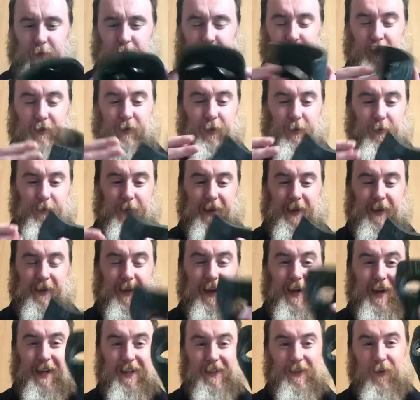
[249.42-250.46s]
oh, come here.
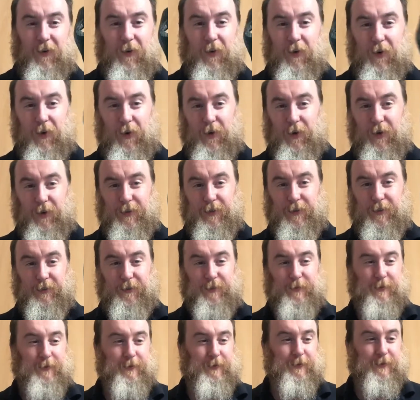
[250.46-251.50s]
That is
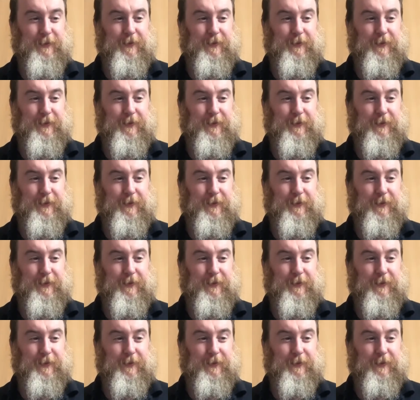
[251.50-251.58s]
awesome.